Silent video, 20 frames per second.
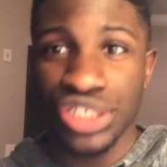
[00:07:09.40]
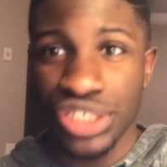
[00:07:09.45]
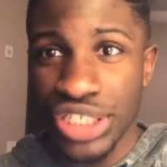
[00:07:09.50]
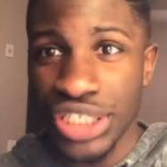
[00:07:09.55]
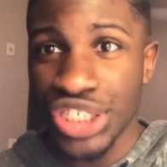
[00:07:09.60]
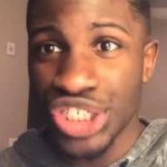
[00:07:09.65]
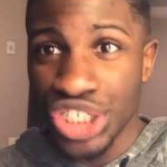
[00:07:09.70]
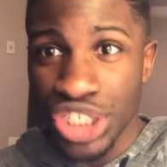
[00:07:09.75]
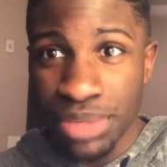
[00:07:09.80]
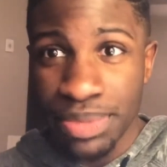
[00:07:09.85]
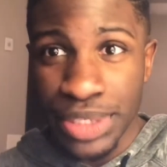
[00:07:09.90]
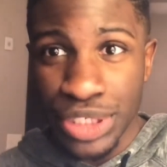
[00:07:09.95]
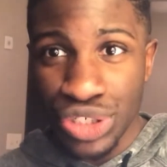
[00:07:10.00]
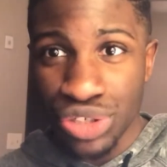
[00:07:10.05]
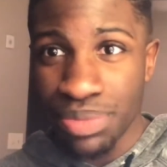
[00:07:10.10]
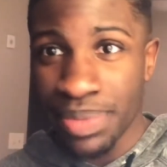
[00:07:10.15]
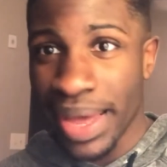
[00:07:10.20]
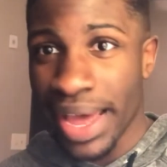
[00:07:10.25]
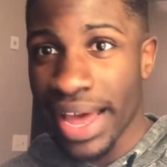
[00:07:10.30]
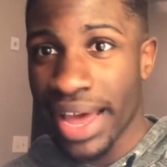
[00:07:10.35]
this shouldn't be
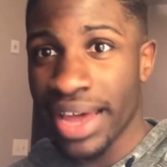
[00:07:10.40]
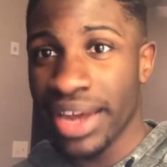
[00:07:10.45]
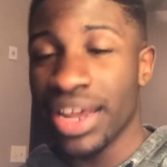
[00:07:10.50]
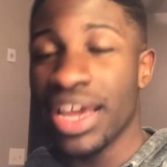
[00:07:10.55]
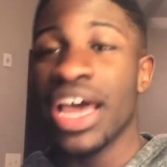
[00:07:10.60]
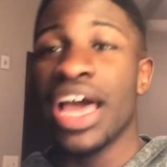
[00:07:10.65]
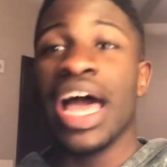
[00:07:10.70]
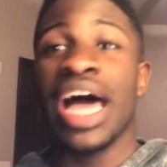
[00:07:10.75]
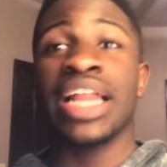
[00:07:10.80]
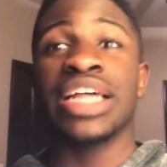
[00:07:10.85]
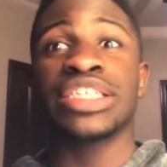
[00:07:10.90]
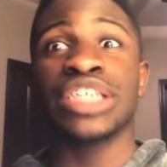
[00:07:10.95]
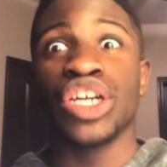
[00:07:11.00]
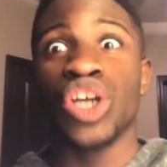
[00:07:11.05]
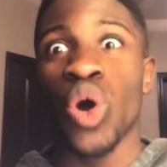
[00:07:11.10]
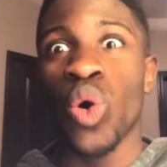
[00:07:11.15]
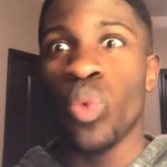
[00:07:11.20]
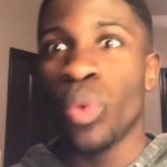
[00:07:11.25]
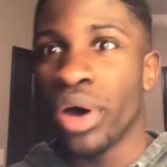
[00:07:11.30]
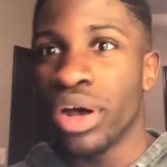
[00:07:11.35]
too bad. At least I
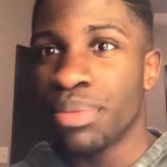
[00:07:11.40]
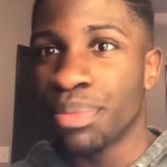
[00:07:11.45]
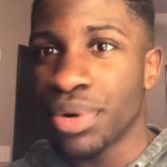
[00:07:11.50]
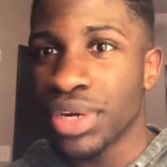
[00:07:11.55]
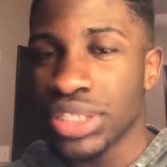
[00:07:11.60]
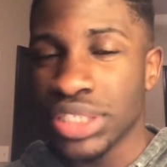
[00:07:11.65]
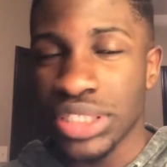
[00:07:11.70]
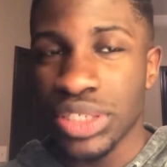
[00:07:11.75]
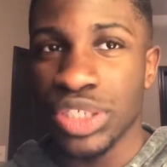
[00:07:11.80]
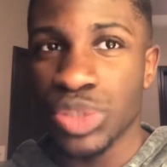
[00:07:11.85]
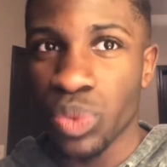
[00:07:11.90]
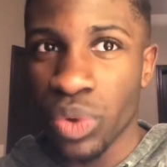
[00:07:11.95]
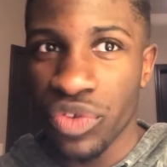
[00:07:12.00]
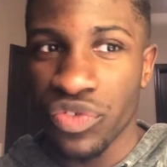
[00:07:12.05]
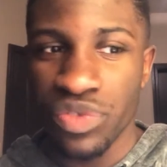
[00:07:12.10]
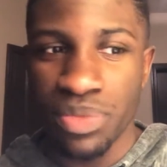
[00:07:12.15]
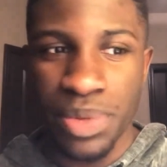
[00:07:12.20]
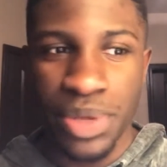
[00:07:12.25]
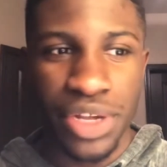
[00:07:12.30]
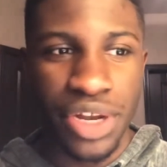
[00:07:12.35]
know one person, is one
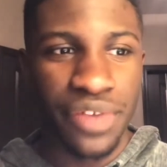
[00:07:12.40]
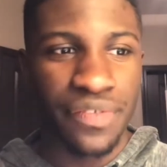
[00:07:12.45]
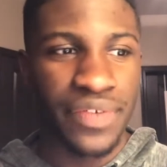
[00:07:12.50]
familiar